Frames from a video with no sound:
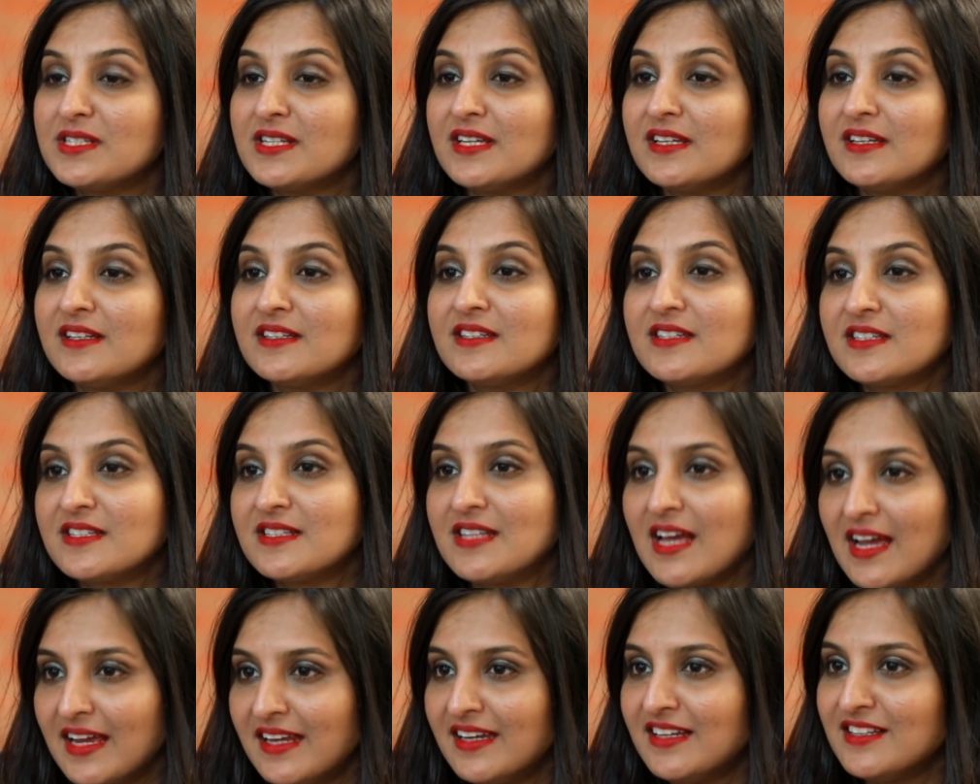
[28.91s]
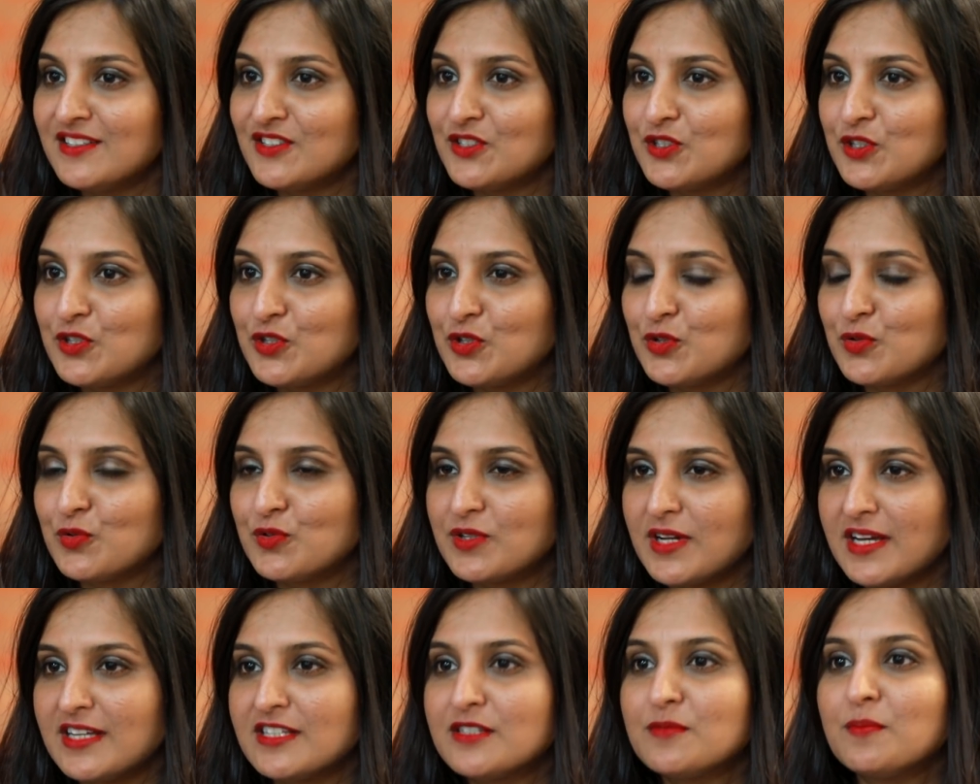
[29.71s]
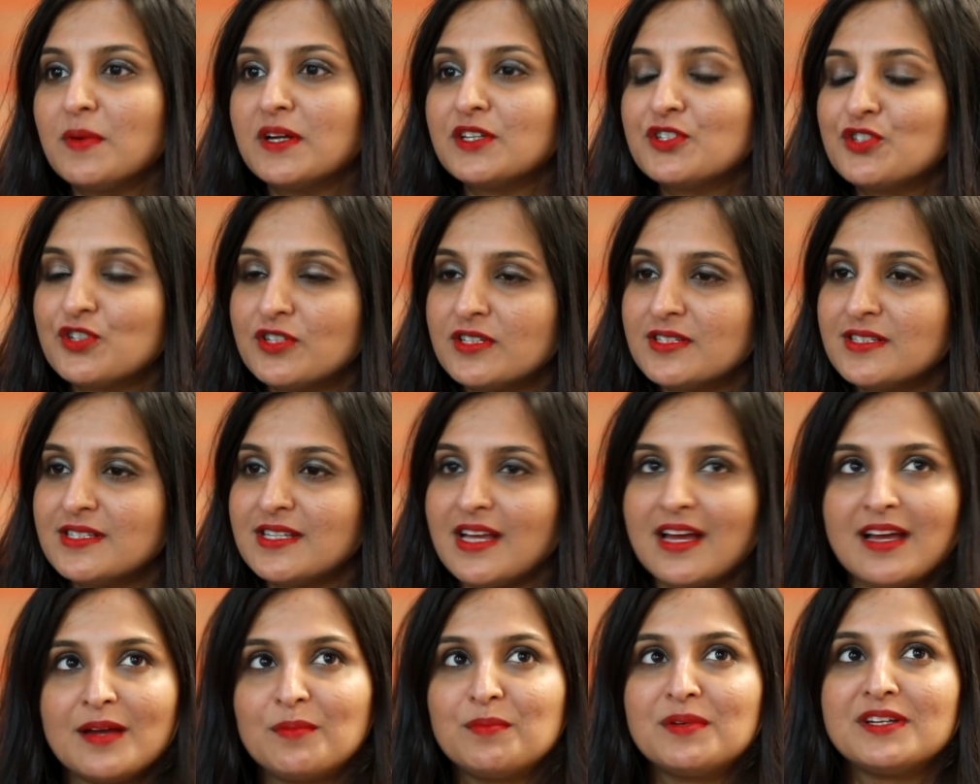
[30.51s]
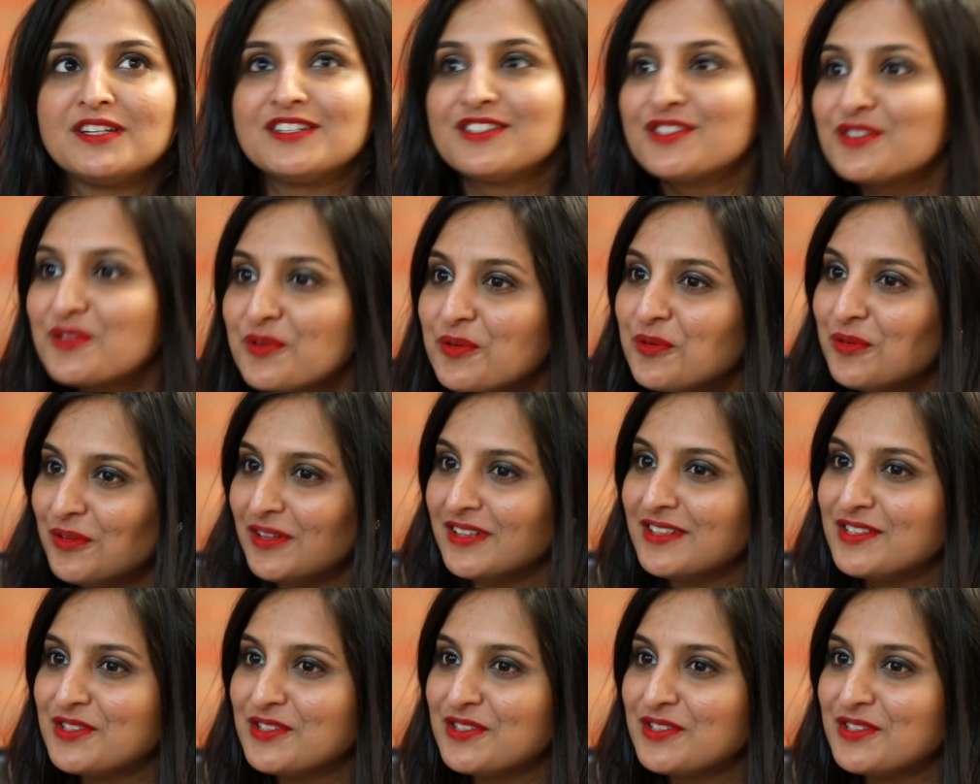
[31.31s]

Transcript: in a design institute as much as I'm in a school.